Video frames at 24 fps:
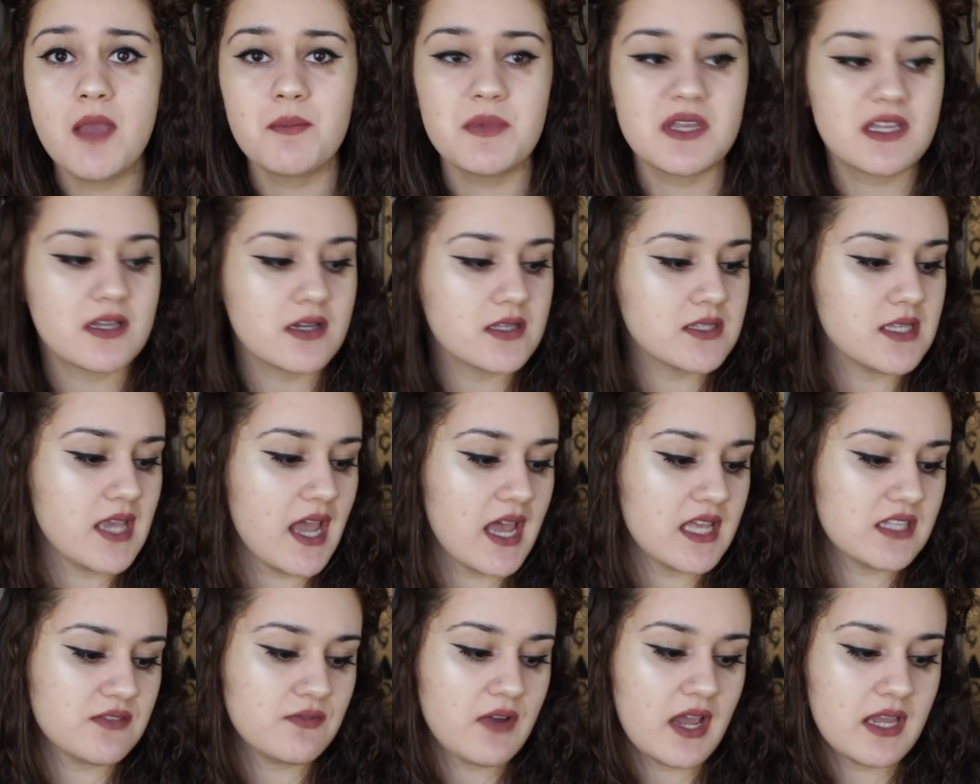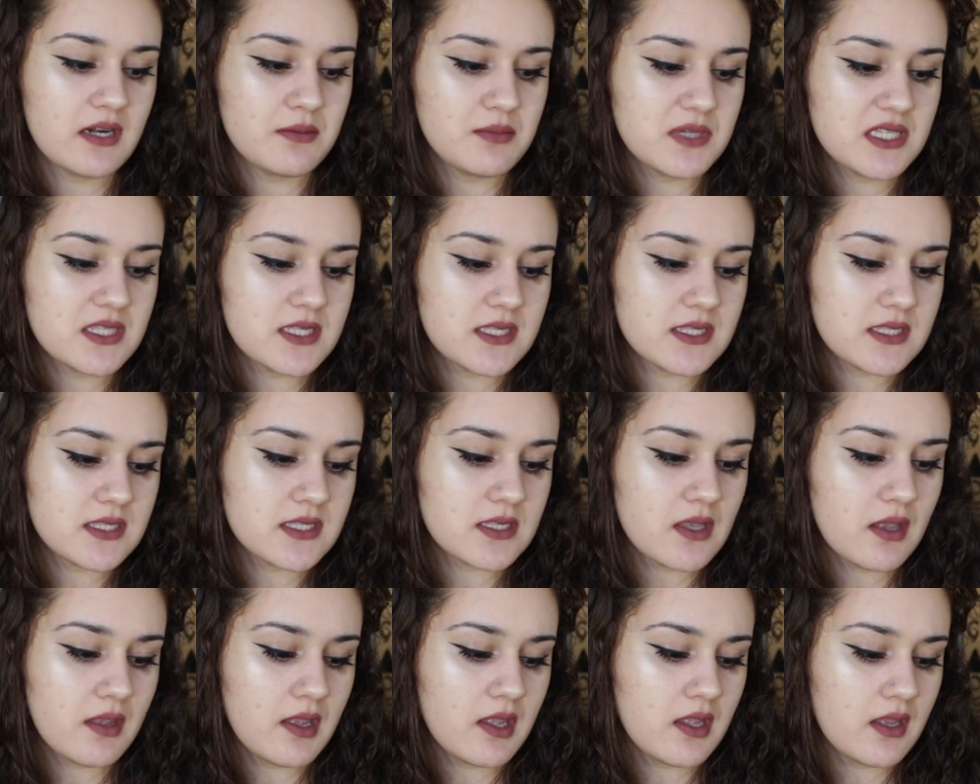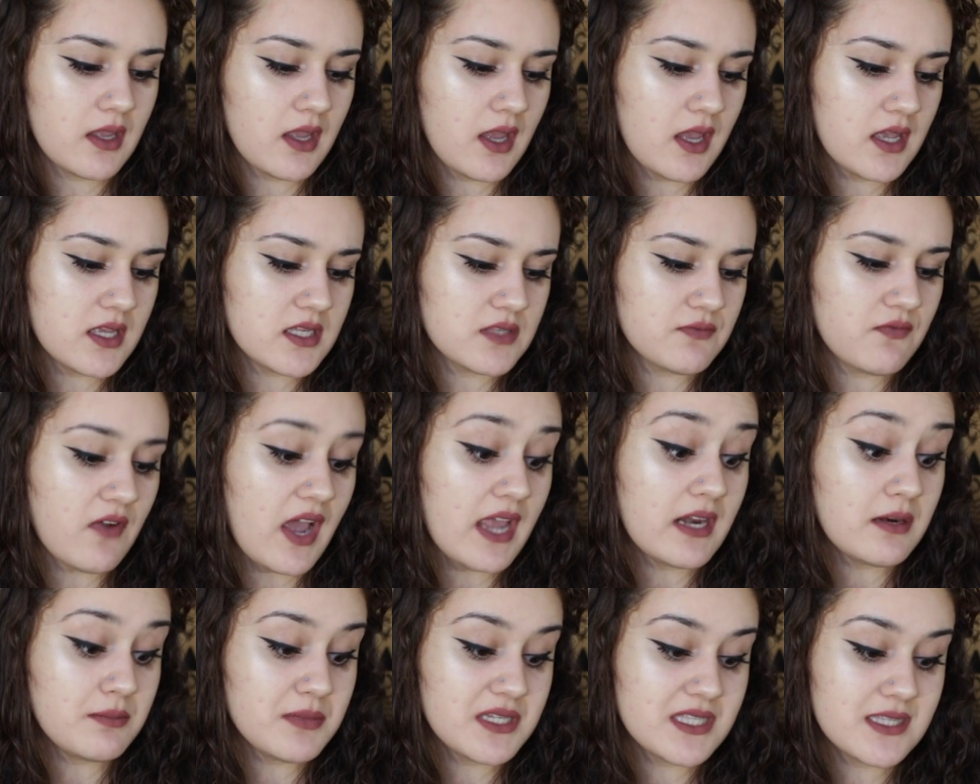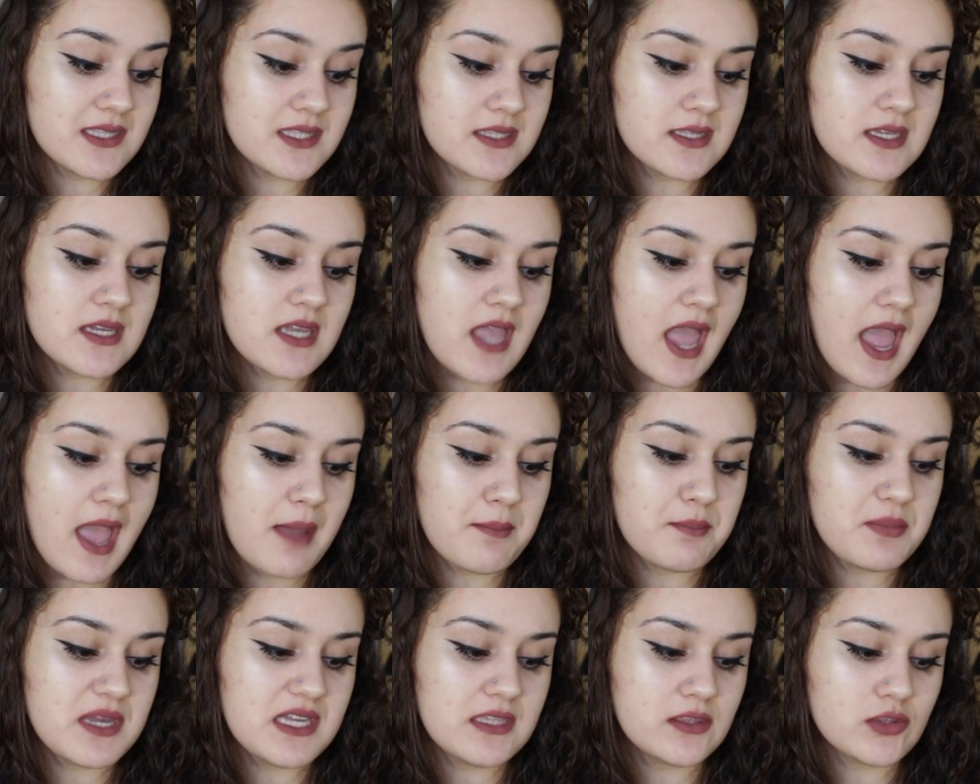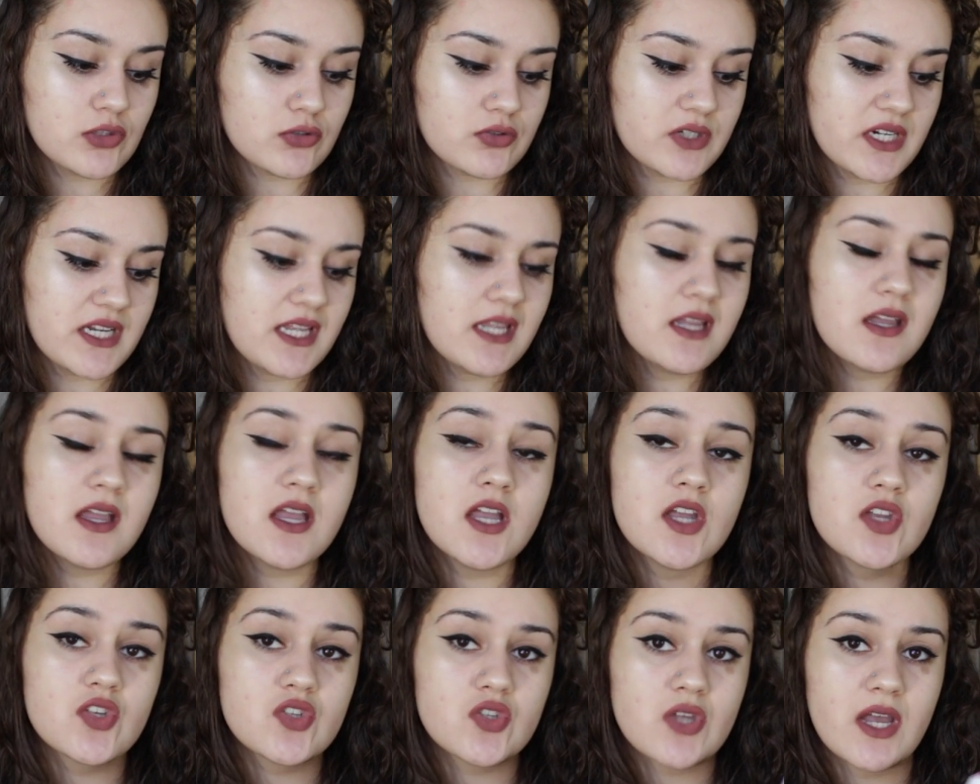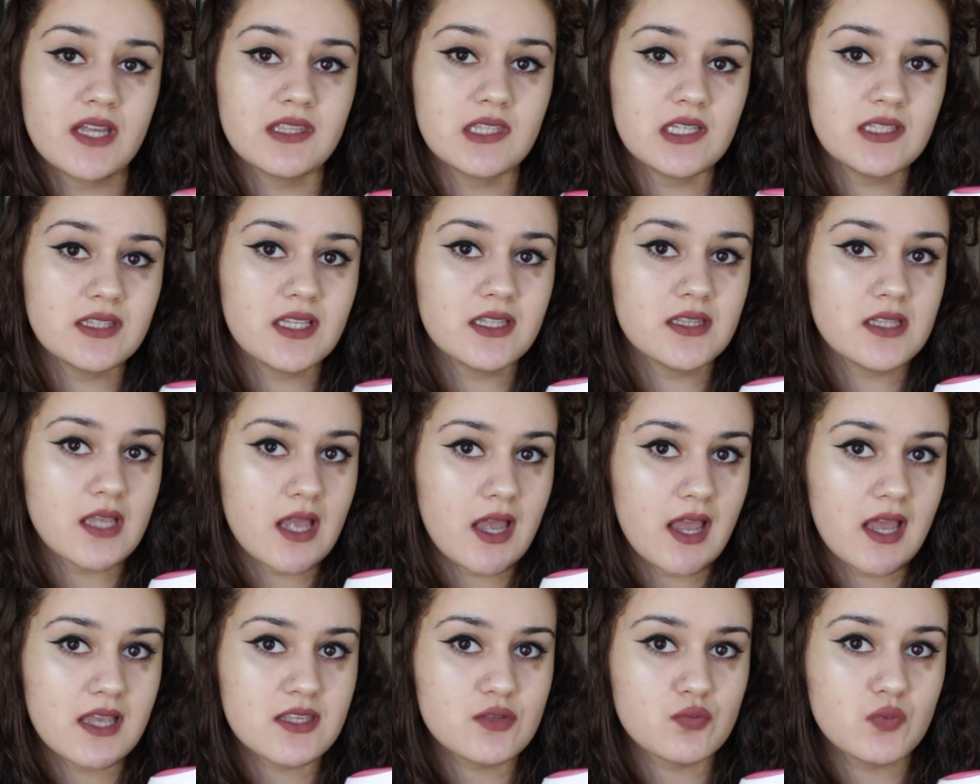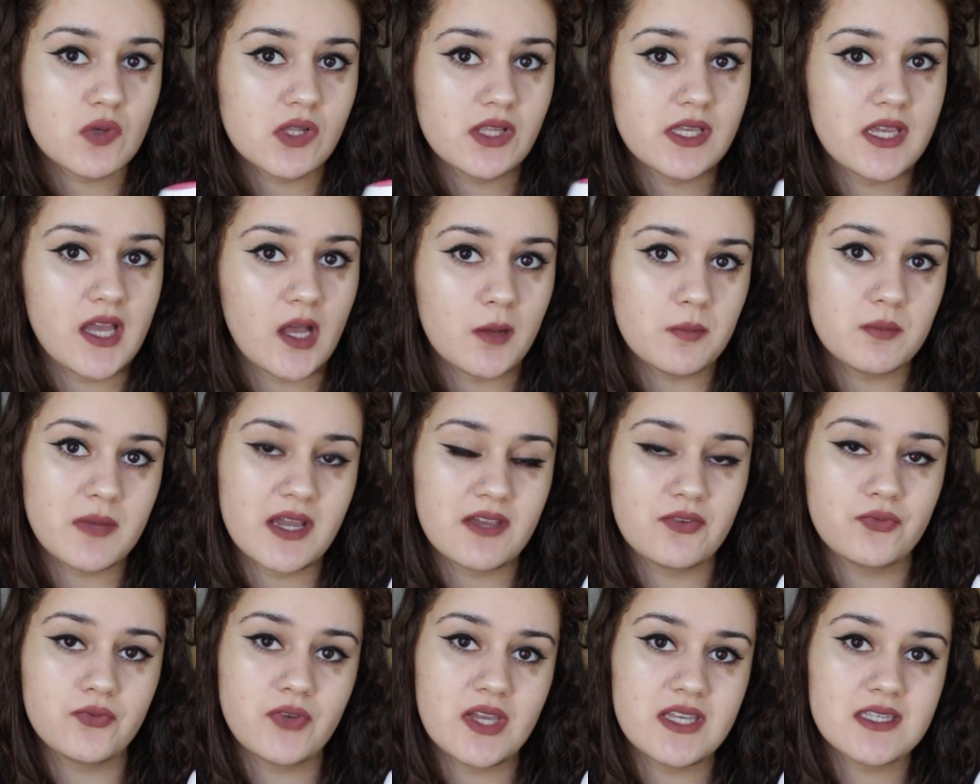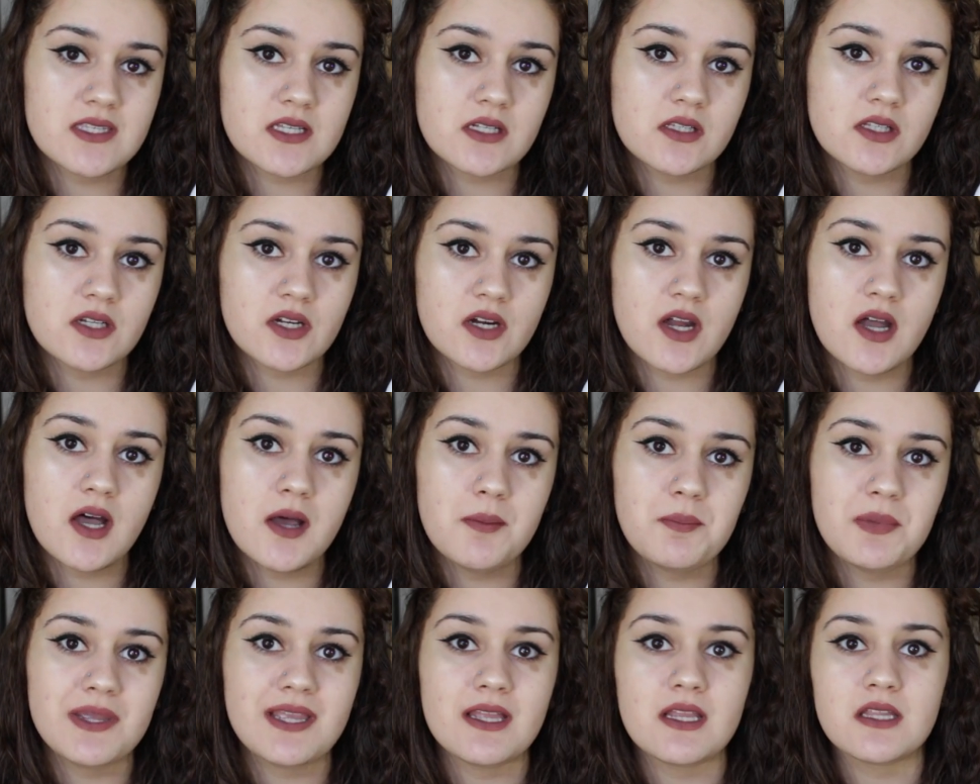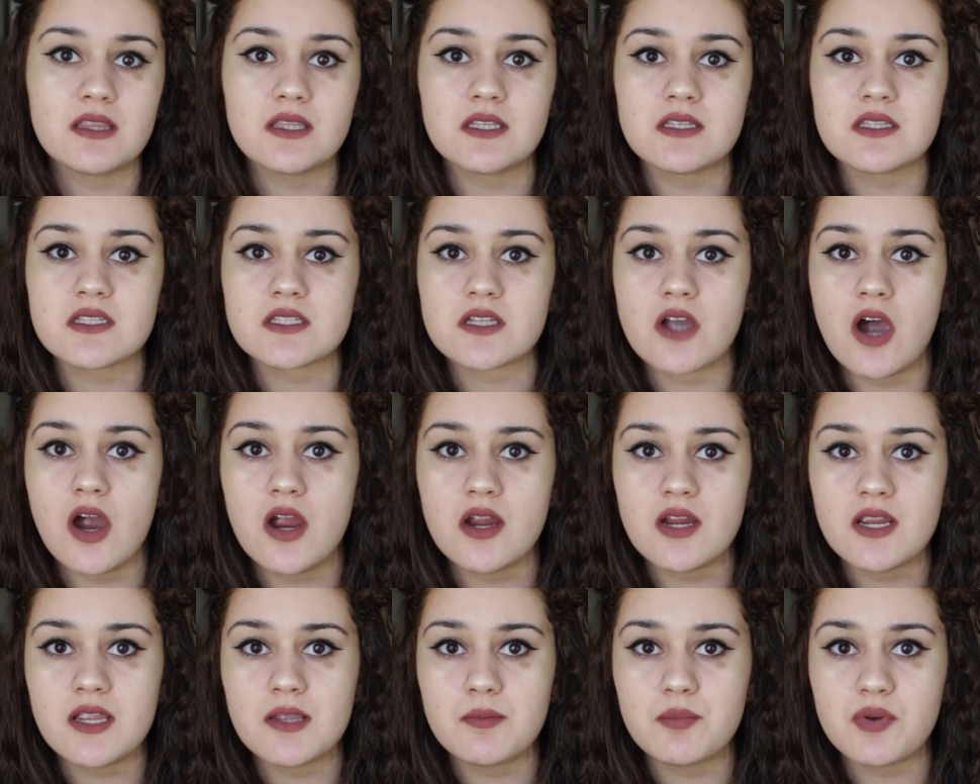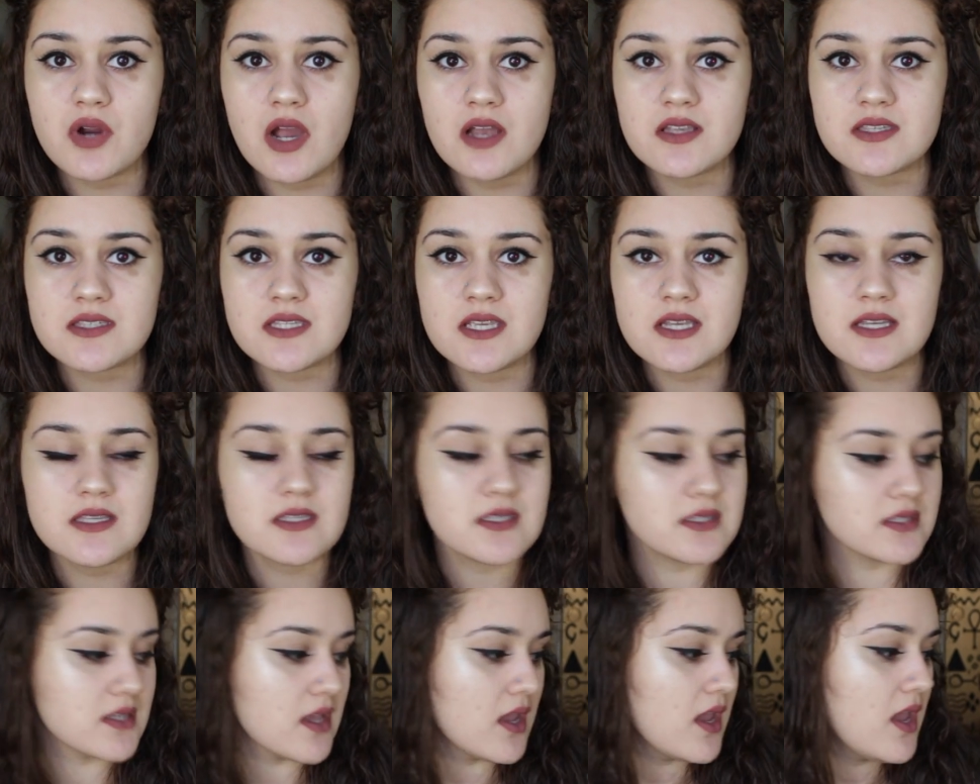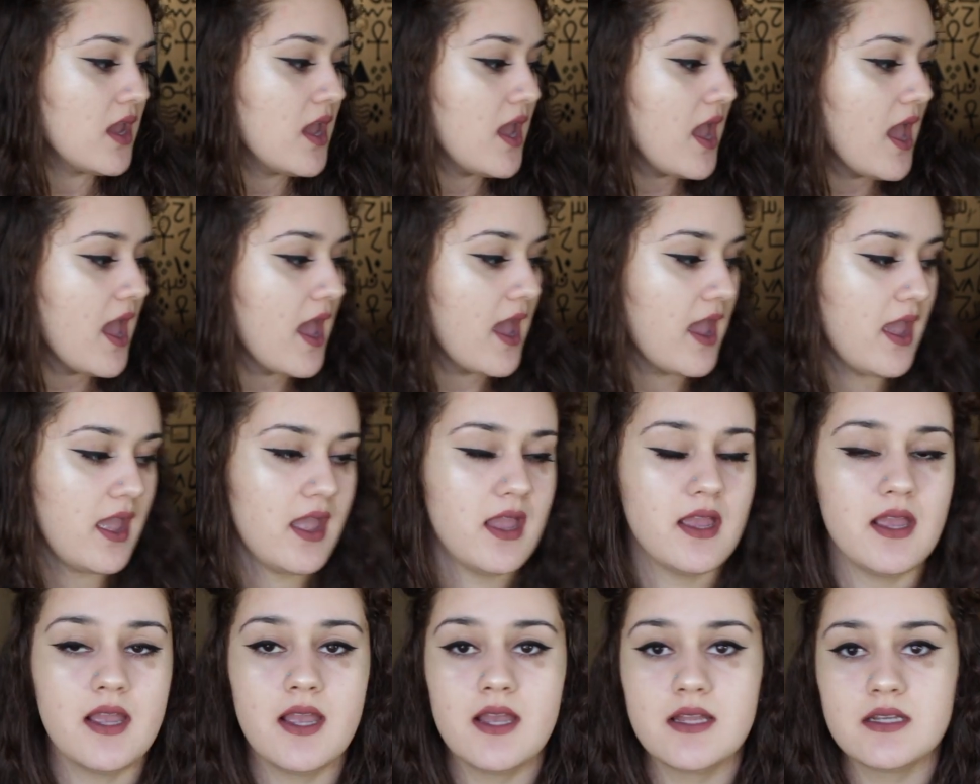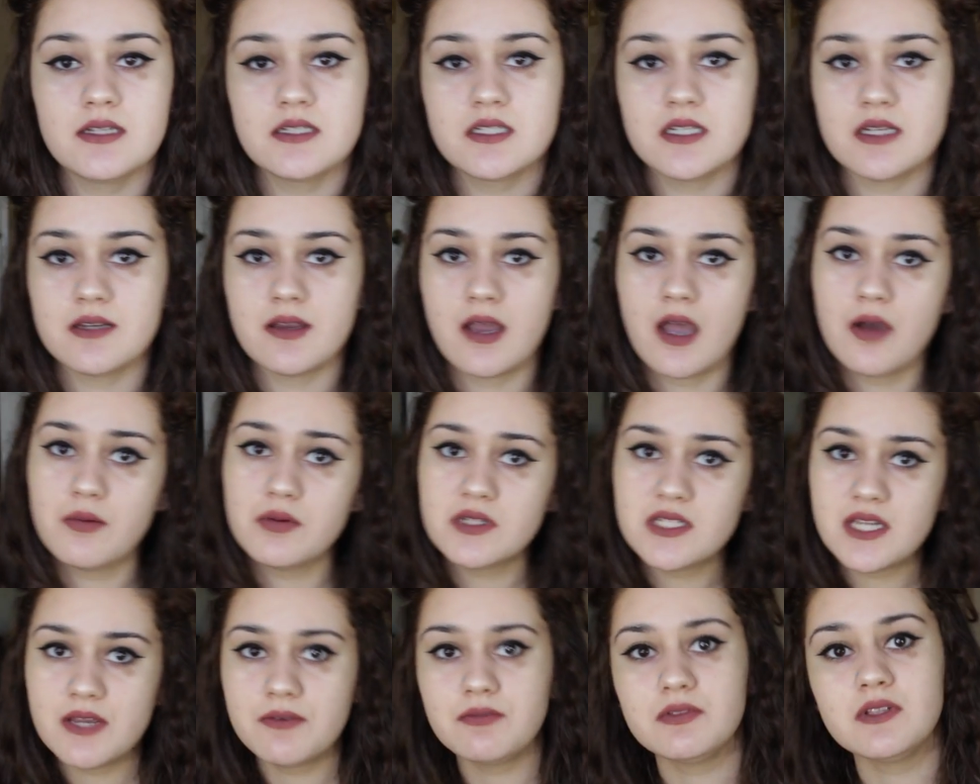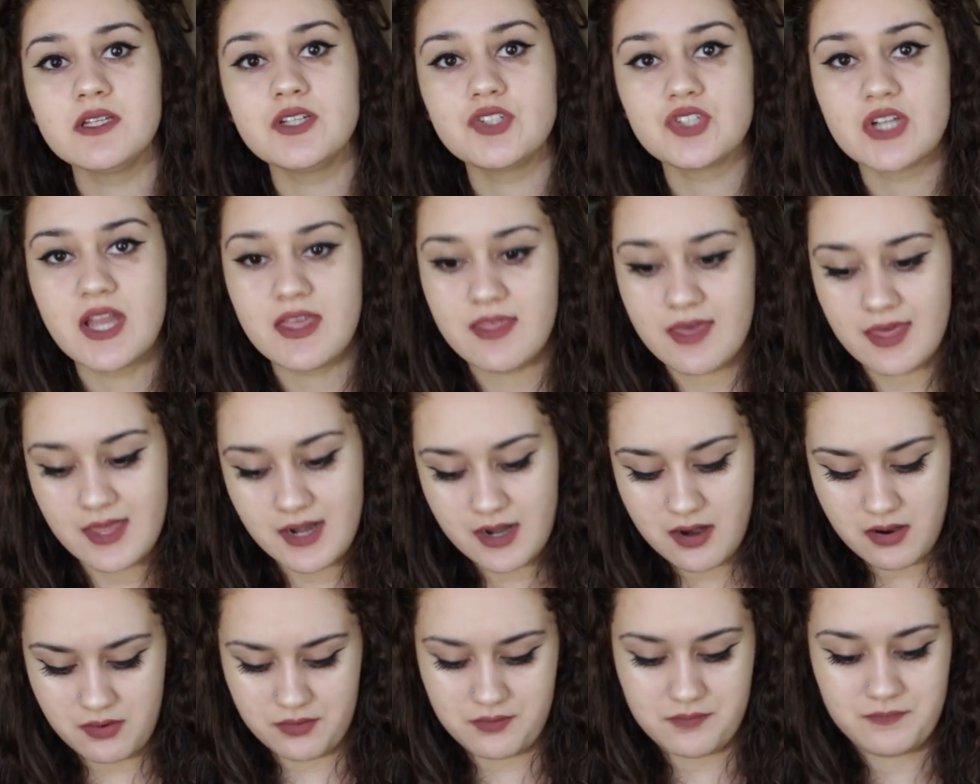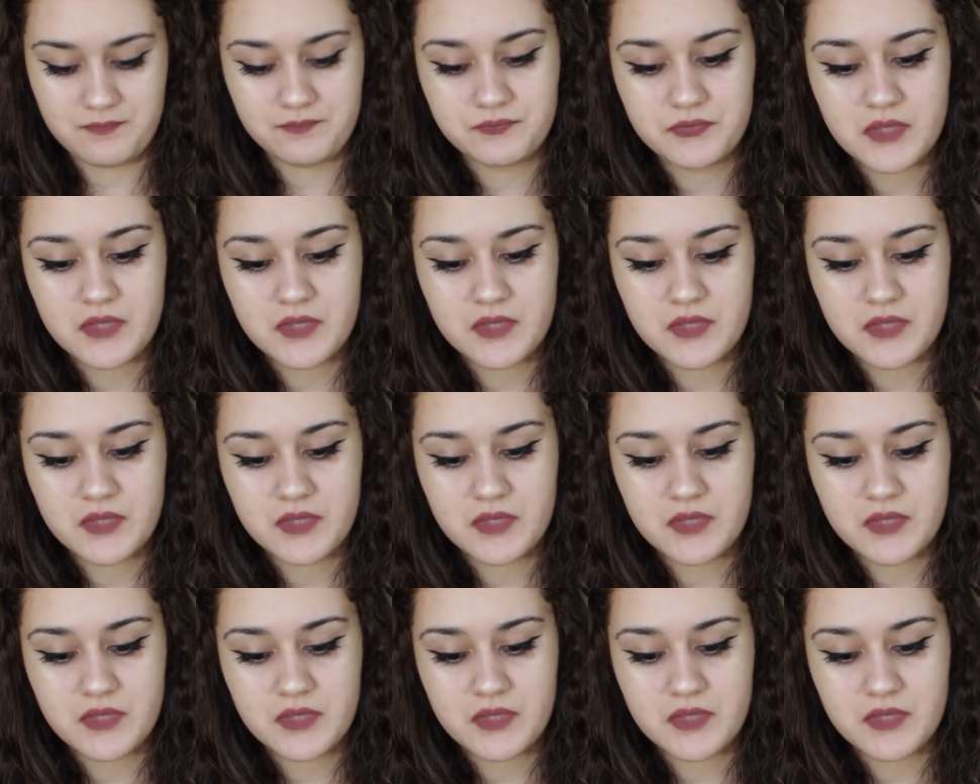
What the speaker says: because it has vitamin C and B3, so I think that has really helped my face clear up in the scarring process, and I would definitely try that out.